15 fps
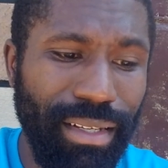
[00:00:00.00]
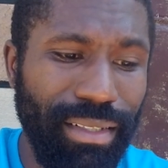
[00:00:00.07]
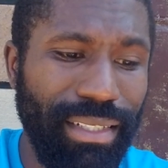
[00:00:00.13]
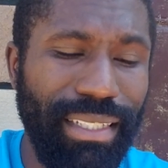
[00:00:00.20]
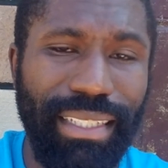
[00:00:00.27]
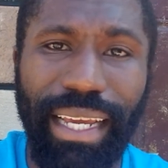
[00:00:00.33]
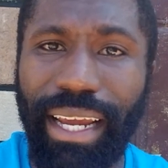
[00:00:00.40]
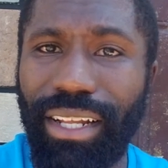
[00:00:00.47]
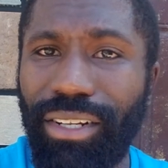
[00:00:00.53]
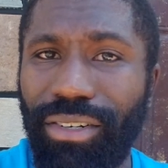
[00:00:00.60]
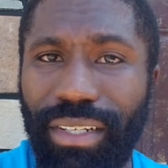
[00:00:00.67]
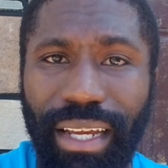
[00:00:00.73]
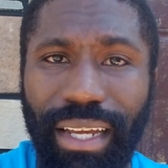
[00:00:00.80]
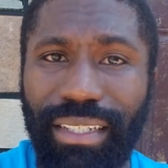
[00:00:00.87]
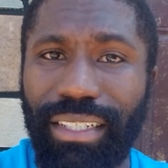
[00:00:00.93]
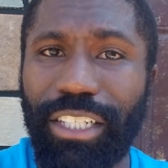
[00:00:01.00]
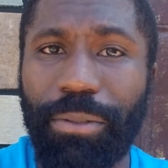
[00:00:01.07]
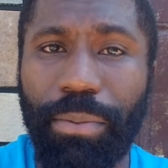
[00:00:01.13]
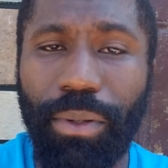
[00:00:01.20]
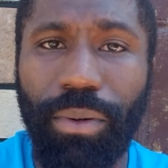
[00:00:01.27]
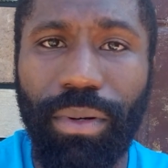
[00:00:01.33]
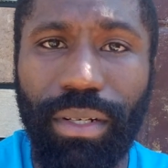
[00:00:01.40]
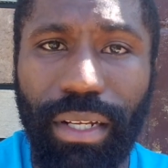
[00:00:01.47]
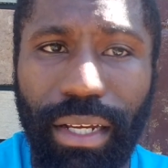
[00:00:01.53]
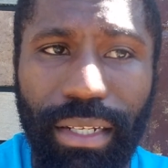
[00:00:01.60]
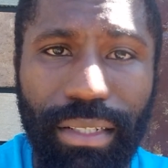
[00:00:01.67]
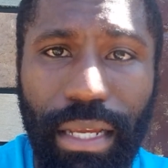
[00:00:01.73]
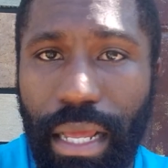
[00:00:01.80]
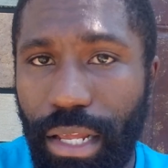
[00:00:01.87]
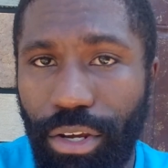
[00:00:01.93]
sailor days and explorer
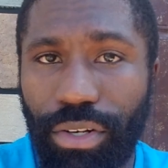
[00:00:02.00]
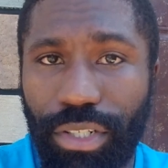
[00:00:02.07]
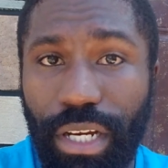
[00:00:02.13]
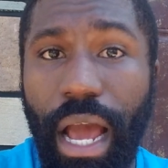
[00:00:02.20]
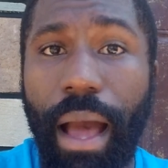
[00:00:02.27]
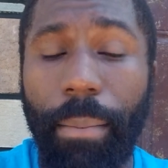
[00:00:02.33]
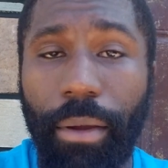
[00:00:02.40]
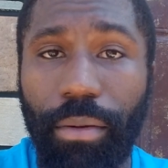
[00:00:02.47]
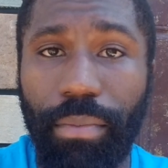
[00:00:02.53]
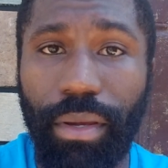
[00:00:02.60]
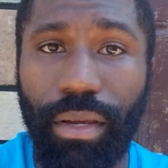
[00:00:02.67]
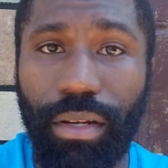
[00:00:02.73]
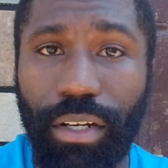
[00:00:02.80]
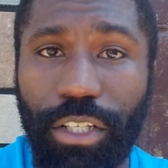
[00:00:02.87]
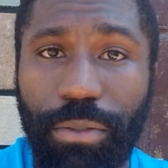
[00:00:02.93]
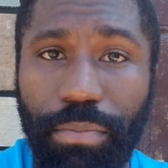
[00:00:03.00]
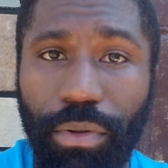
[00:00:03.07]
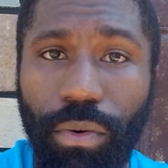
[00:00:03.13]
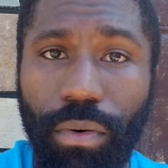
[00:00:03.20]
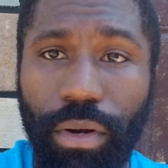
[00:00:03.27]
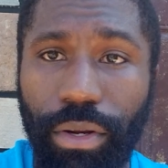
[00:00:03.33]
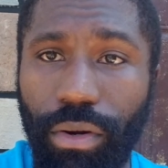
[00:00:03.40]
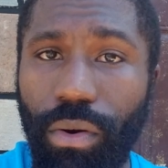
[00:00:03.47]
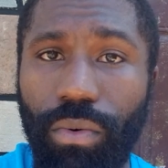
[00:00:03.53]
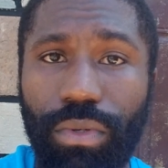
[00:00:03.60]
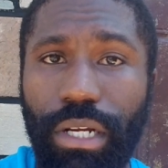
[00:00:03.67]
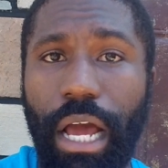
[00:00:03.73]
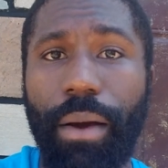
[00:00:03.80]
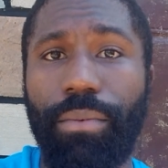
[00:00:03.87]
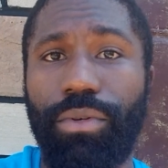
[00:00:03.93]
days, that your job could be an explorer. Your whole
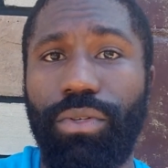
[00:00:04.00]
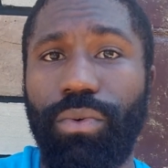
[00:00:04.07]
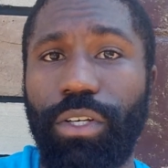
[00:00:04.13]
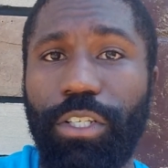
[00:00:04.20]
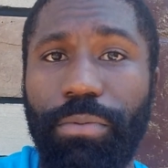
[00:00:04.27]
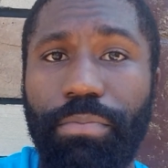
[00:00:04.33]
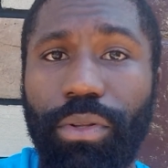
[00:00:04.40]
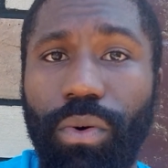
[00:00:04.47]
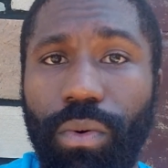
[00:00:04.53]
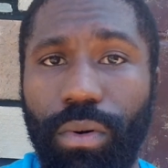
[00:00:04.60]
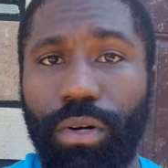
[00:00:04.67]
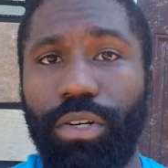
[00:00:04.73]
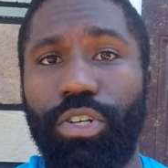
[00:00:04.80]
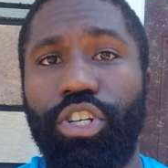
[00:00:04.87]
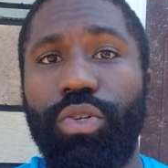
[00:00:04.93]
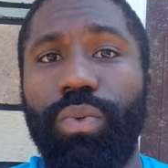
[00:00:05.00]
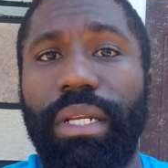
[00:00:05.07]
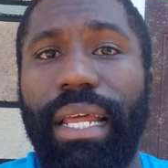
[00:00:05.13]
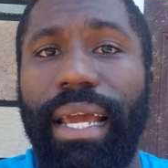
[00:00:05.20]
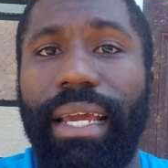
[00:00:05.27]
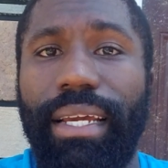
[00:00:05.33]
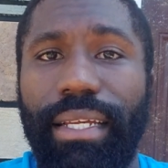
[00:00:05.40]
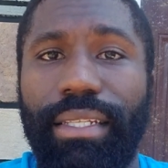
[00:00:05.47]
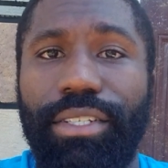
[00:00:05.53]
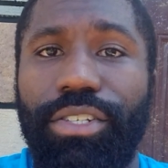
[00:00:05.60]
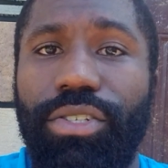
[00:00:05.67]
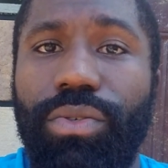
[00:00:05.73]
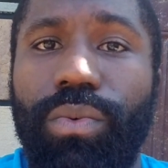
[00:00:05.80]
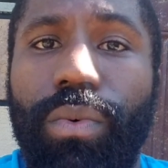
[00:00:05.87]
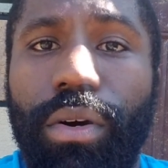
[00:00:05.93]
job was to explore new lands
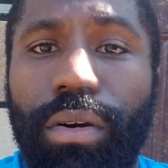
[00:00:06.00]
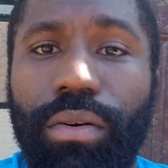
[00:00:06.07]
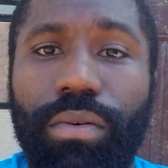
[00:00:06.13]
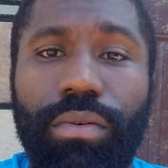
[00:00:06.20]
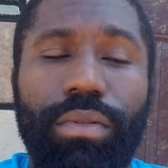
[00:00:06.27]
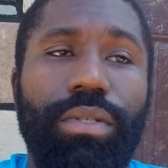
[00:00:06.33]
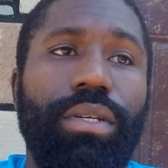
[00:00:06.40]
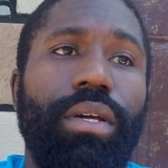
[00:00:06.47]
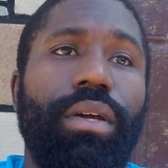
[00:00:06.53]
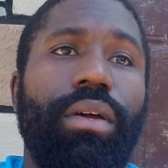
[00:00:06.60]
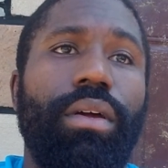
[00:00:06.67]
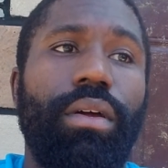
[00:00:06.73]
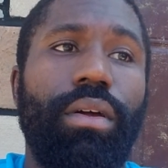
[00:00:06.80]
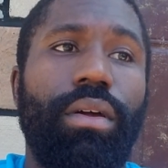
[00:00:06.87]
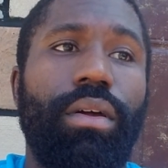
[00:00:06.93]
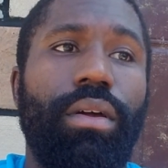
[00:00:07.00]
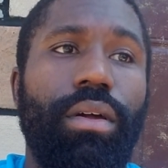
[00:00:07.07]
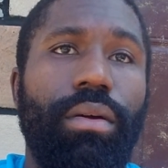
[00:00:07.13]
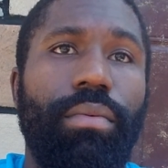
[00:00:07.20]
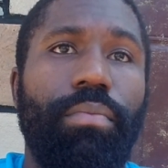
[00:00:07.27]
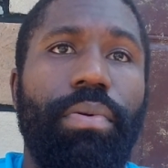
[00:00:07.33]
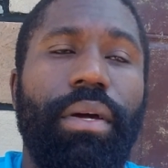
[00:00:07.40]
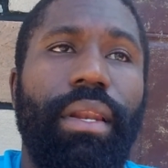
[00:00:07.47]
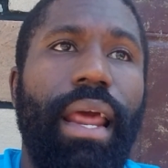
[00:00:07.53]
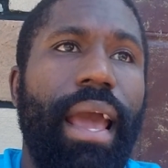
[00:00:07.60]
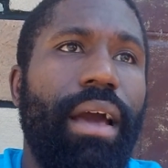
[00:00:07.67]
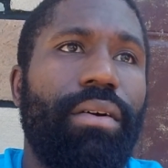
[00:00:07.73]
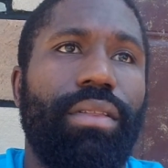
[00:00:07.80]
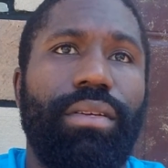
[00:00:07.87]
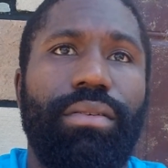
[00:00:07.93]
and new worlds. But
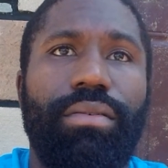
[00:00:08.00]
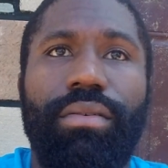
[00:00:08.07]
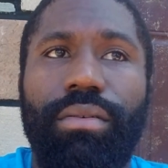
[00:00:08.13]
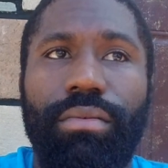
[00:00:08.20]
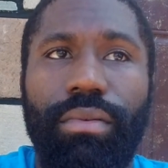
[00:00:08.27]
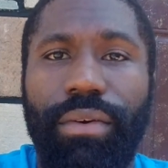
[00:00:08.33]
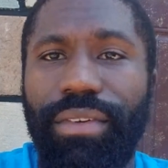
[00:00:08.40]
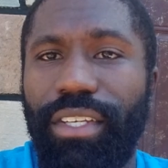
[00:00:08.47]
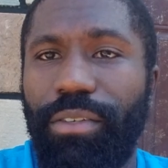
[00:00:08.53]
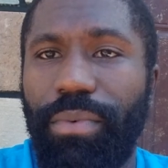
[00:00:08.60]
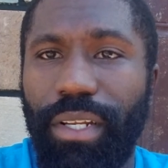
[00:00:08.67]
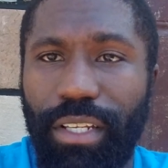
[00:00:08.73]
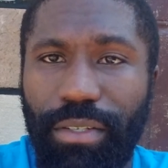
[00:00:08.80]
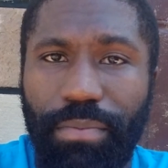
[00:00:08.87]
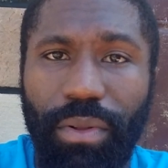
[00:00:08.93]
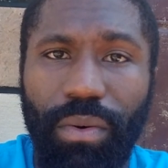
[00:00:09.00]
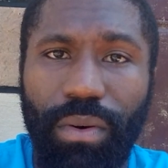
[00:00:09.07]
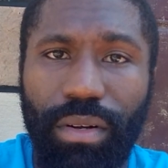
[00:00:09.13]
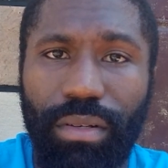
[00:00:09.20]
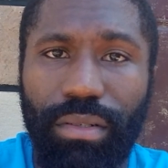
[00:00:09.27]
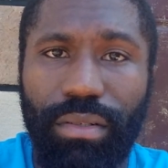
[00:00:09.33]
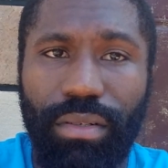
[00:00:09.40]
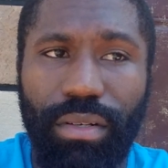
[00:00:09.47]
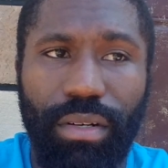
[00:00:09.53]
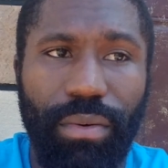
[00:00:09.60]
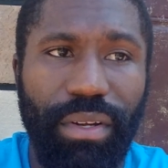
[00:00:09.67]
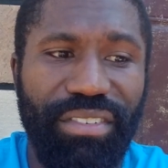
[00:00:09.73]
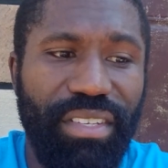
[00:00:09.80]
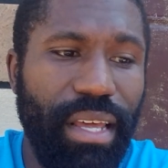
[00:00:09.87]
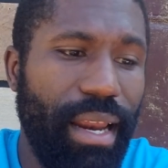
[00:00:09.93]
now everything's been explored. We
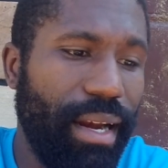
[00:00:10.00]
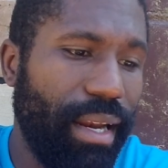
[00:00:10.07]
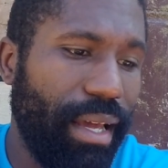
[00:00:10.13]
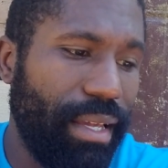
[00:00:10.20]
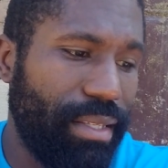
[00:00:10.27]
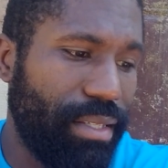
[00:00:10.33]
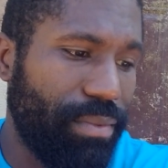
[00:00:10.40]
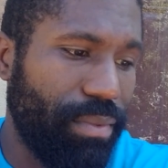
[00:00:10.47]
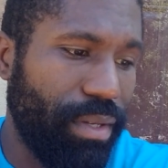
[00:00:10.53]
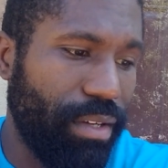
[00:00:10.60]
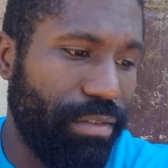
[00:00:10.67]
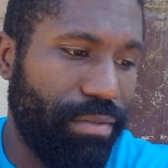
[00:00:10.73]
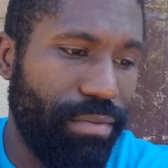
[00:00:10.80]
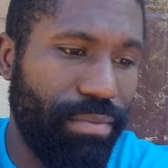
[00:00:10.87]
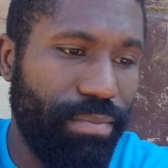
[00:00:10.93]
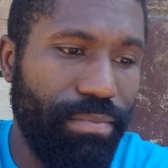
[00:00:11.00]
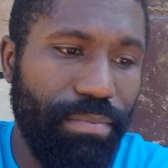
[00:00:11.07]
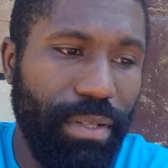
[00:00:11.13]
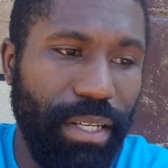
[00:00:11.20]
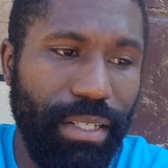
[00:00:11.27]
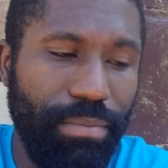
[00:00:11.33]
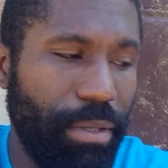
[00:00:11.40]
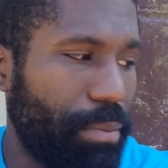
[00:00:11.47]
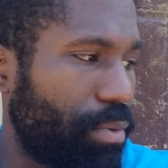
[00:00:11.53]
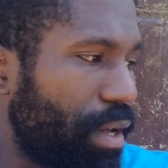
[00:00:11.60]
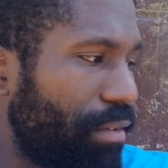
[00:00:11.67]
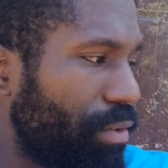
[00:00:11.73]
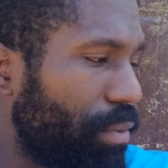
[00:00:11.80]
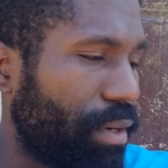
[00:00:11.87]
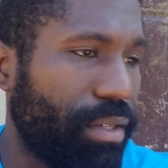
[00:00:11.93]
have satellites and we have people
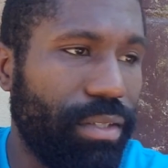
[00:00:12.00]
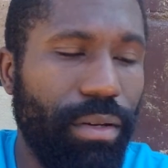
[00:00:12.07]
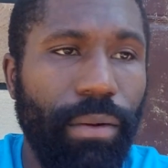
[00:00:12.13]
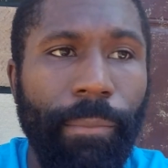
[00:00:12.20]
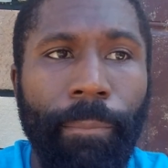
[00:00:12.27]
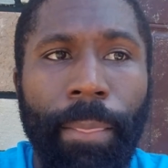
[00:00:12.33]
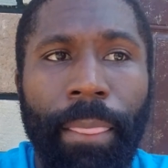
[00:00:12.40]
everywhere, so